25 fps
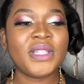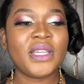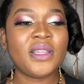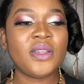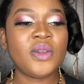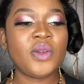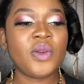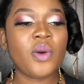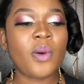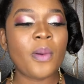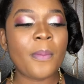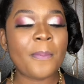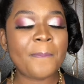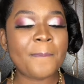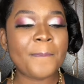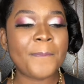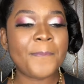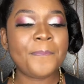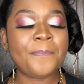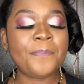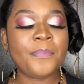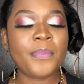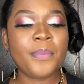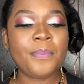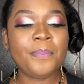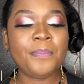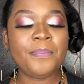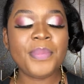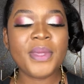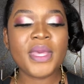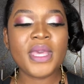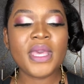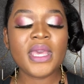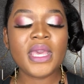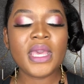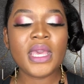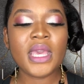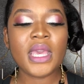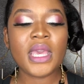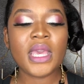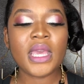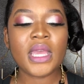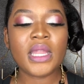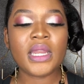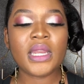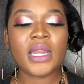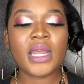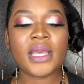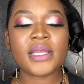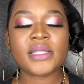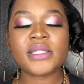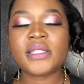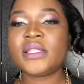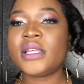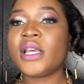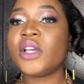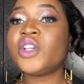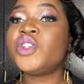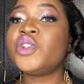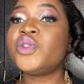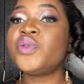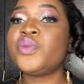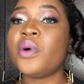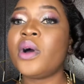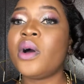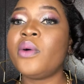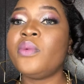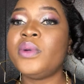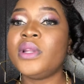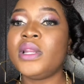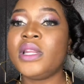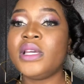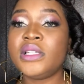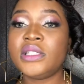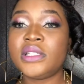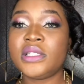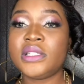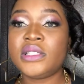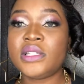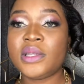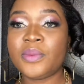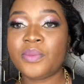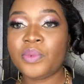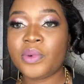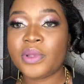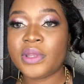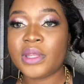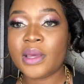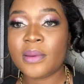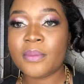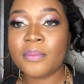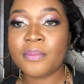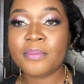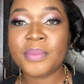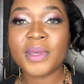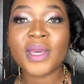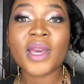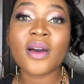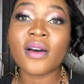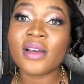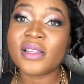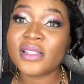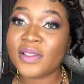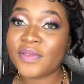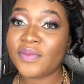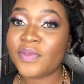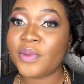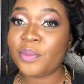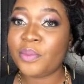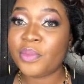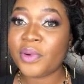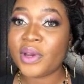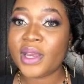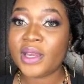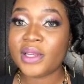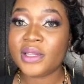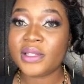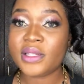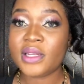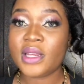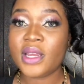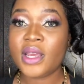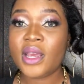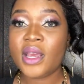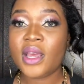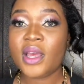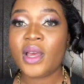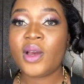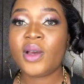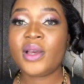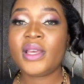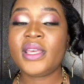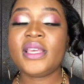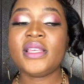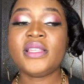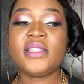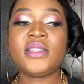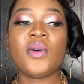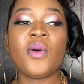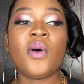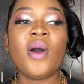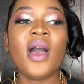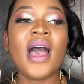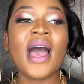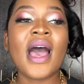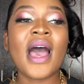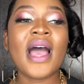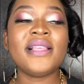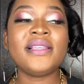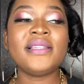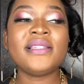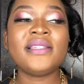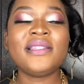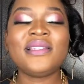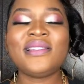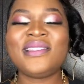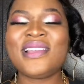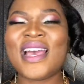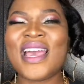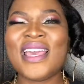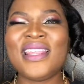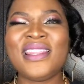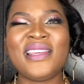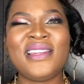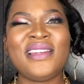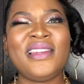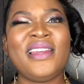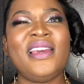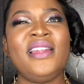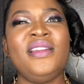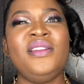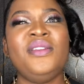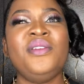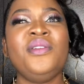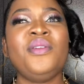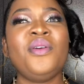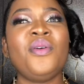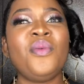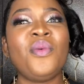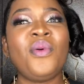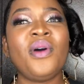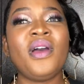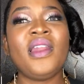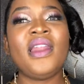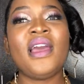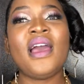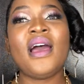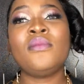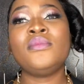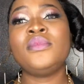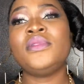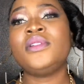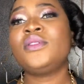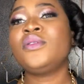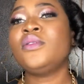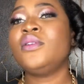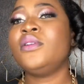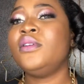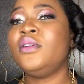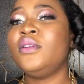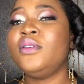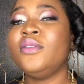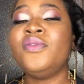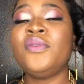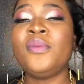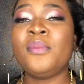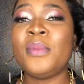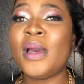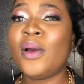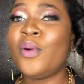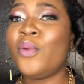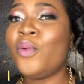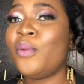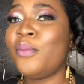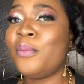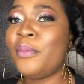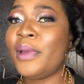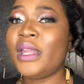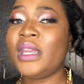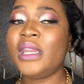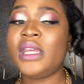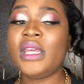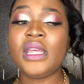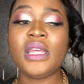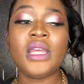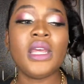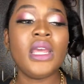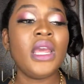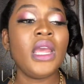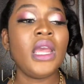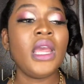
you know, be in a sexual relationship with them because of the brand. Okay, so I just decided that, you know what, I'm just gonna look for my own money,